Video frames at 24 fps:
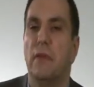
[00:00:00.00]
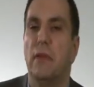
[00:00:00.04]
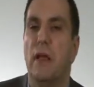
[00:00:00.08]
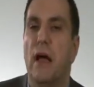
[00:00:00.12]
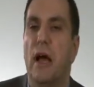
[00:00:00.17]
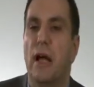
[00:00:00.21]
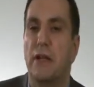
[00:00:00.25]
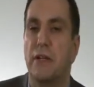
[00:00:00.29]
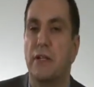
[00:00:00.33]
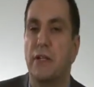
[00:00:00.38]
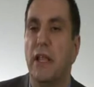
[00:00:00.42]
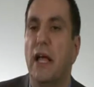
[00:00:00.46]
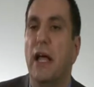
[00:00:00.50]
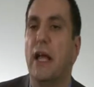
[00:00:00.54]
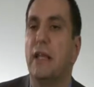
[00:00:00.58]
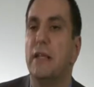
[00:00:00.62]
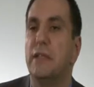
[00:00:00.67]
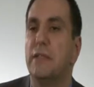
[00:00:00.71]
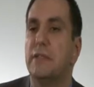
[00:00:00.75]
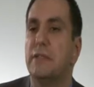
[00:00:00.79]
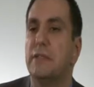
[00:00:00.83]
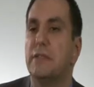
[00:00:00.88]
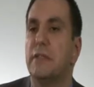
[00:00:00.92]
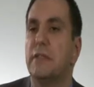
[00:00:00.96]
our
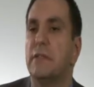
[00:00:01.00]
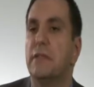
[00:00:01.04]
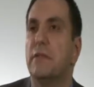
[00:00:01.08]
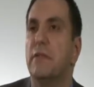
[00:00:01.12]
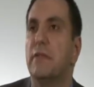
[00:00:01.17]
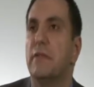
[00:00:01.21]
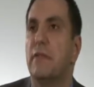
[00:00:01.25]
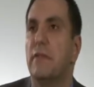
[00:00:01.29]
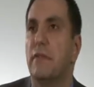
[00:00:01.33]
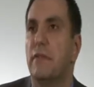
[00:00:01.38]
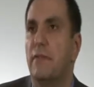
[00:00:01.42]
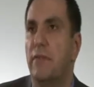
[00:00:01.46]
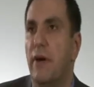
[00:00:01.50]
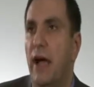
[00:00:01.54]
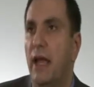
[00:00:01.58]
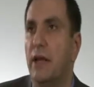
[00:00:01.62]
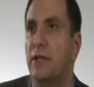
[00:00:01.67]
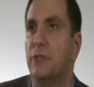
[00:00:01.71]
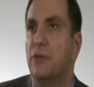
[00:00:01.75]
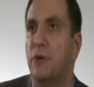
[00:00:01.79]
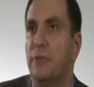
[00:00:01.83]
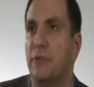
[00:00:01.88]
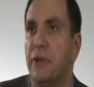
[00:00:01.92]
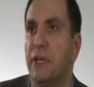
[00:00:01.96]
clients,
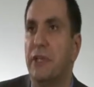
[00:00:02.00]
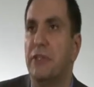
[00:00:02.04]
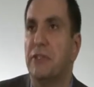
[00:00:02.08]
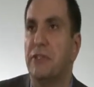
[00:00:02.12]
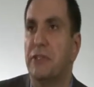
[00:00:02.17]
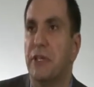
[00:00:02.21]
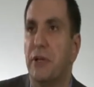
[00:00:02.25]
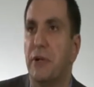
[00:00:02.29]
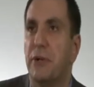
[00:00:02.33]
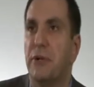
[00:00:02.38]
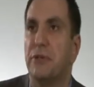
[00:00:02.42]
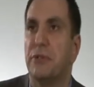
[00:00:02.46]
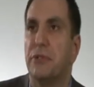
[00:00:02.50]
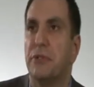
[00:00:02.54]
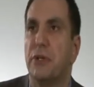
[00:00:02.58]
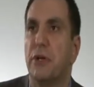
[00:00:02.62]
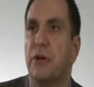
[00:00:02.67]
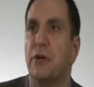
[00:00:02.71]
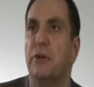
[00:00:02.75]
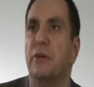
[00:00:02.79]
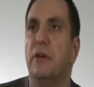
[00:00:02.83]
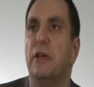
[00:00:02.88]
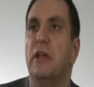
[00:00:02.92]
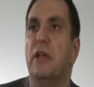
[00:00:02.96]
wireless operators, and
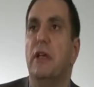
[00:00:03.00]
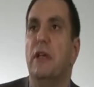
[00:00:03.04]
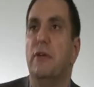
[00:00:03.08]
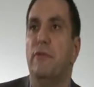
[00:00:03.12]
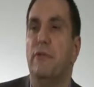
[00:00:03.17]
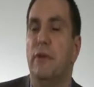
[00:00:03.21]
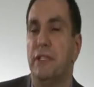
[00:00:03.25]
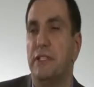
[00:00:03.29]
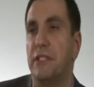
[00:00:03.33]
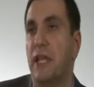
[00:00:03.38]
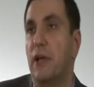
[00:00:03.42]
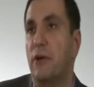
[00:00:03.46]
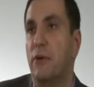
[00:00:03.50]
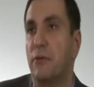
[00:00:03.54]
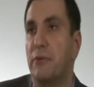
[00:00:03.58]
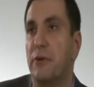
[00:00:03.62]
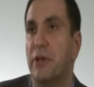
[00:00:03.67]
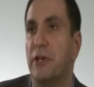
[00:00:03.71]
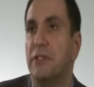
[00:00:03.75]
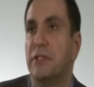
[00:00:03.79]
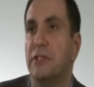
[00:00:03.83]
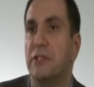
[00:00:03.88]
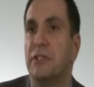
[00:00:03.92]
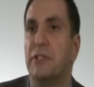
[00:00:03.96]
also fixed line
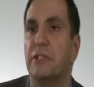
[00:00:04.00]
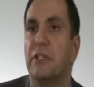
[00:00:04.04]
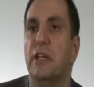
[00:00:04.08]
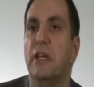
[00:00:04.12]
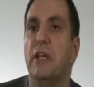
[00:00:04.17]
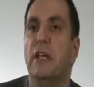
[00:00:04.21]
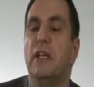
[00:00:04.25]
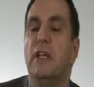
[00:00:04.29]
operators,